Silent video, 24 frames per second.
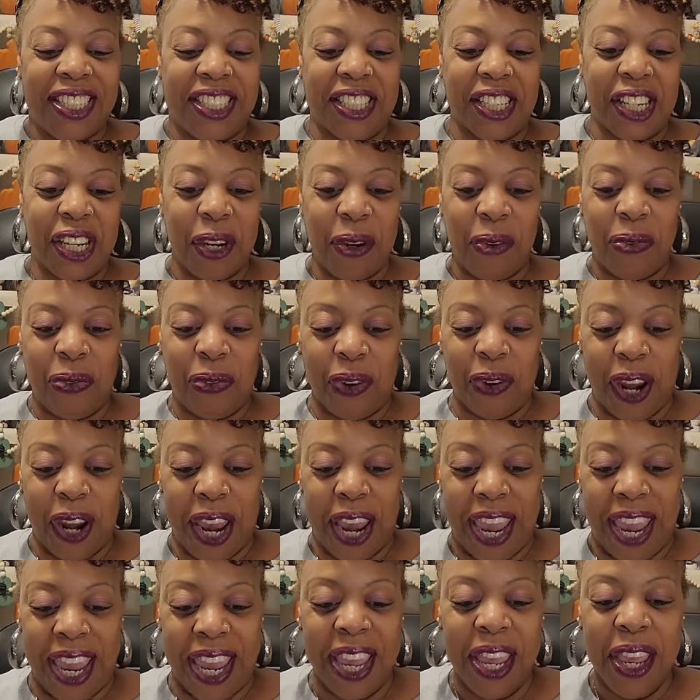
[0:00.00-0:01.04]

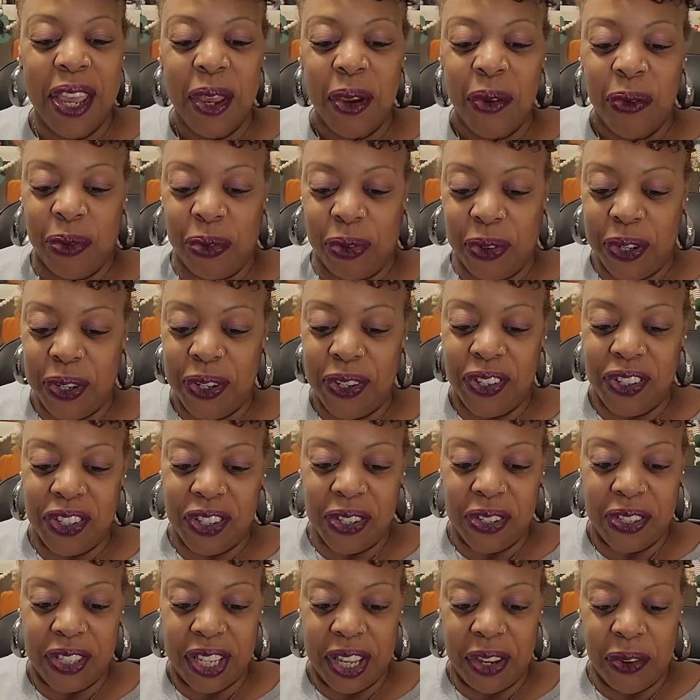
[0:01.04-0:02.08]
Sugar-free, fruit
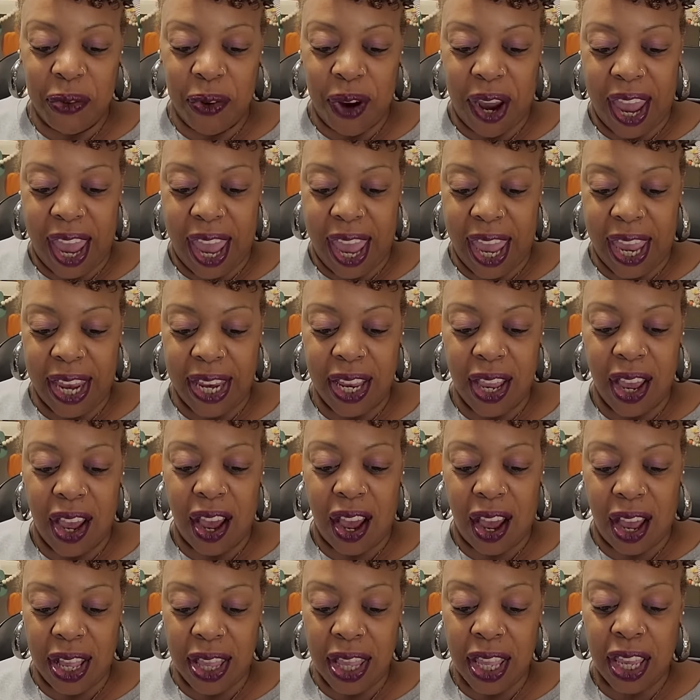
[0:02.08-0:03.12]
juicy red,
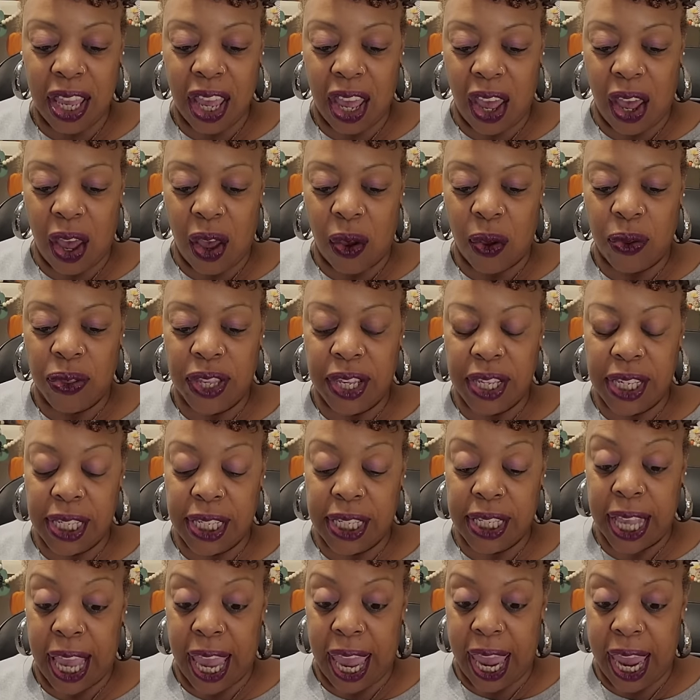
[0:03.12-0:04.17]
on the go. This
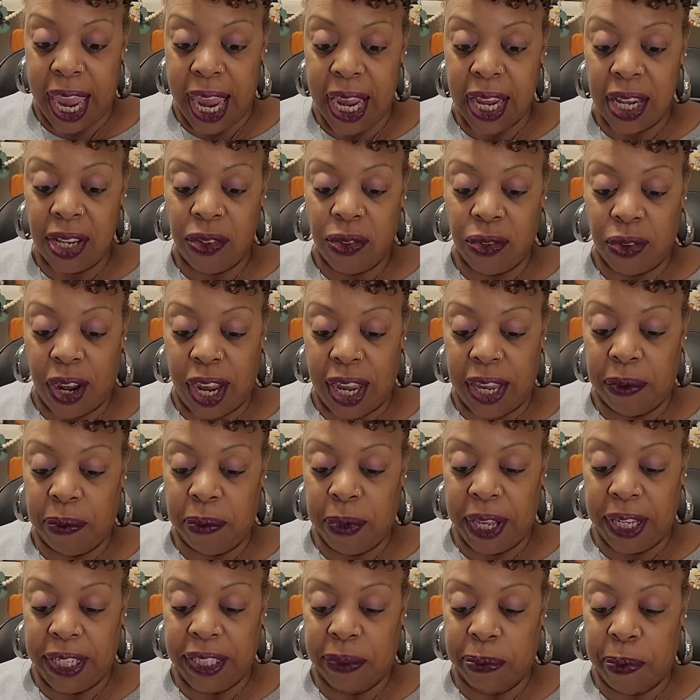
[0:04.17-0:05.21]
is eight drink
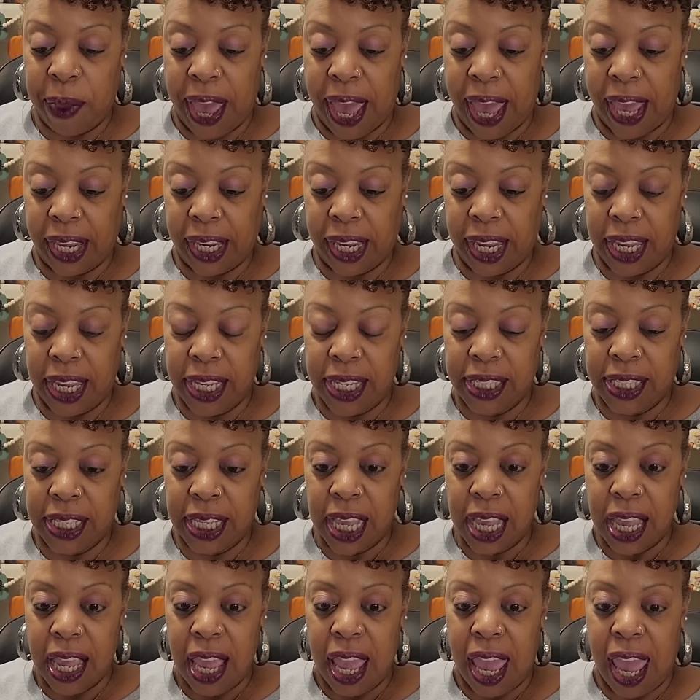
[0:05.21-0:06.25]
mix packets.
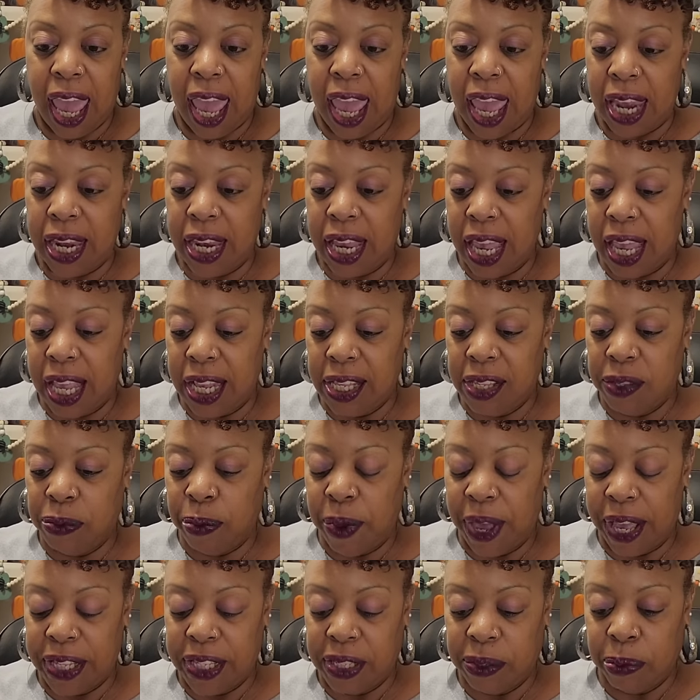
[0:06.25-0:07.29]
And its
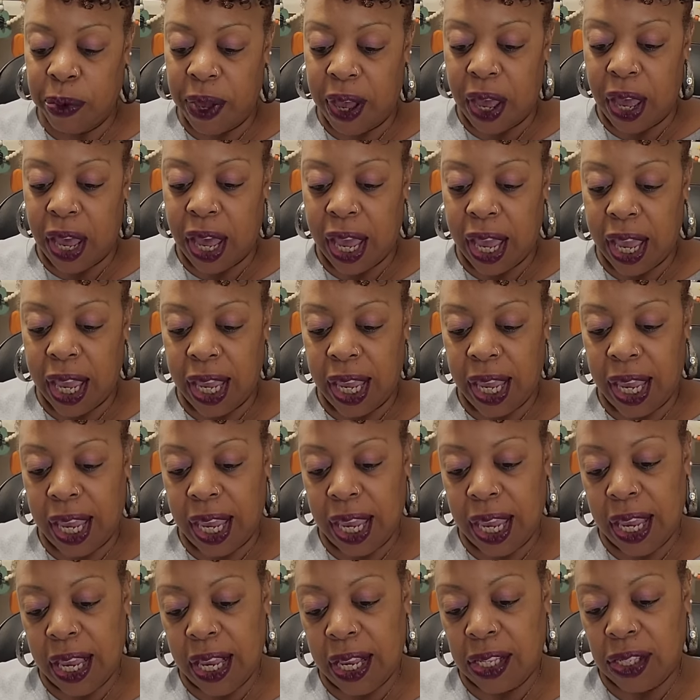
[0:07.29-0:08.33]
Best Buy
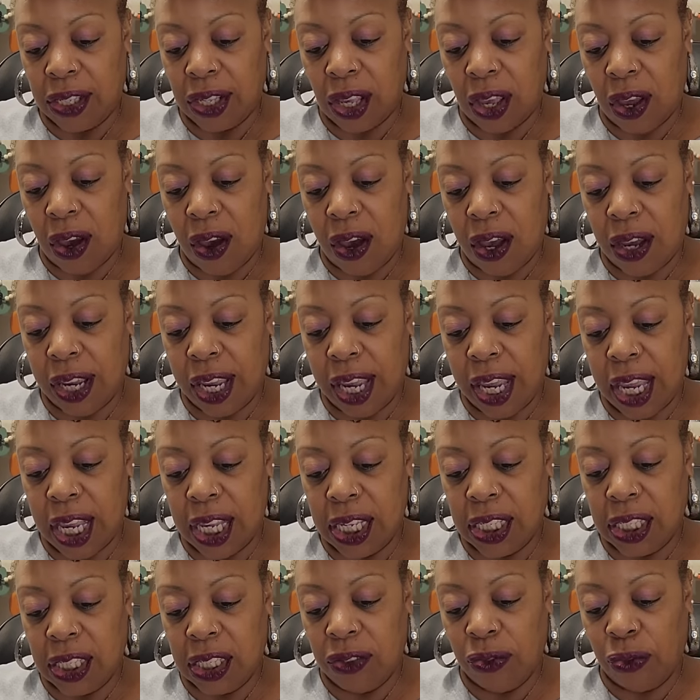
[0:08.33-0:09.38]
is
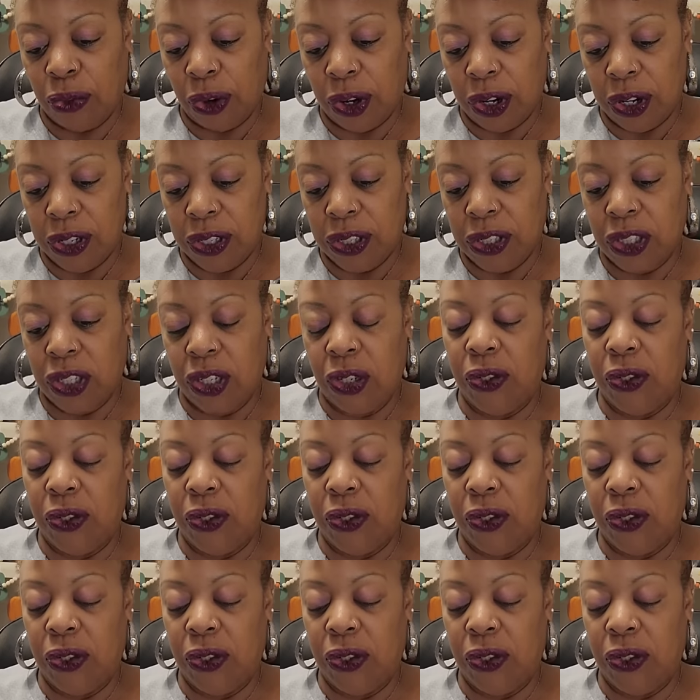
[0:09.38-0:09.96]
August 1st,